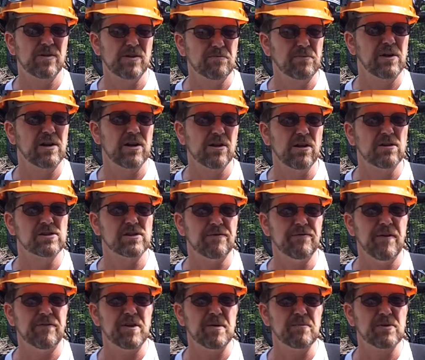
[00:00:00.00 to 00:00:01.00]
pretty close to
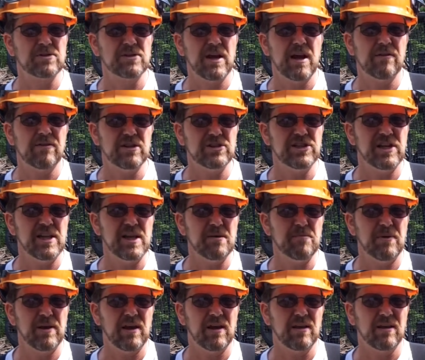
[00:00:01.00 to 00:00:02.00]
50% of the
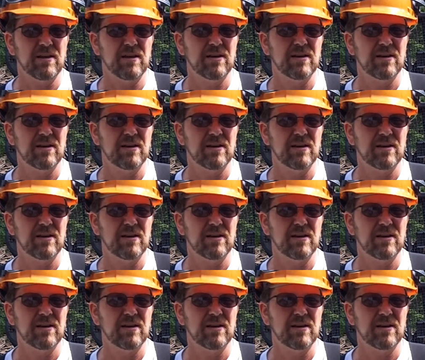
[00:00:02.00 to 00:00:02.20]
GDP.